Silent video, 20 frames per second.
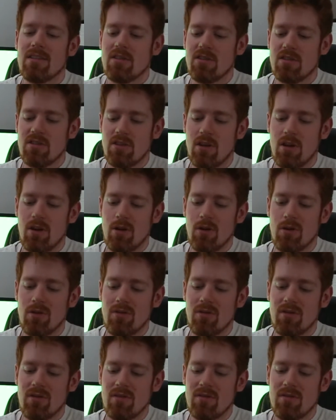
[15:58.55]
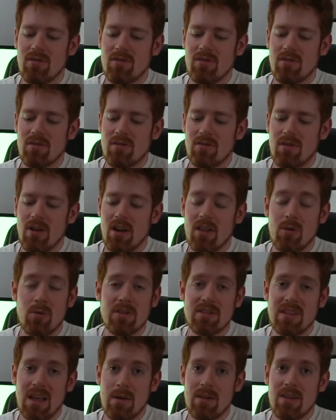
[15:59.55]
So, I don't know what
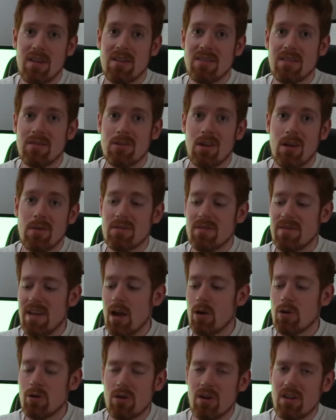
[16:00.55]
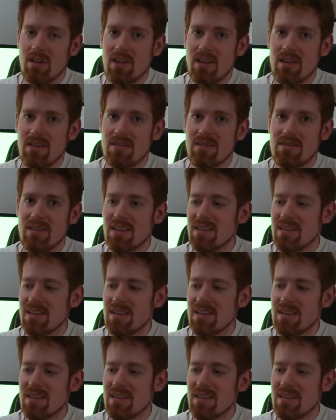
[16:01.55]
to say with this in terms of how good it is.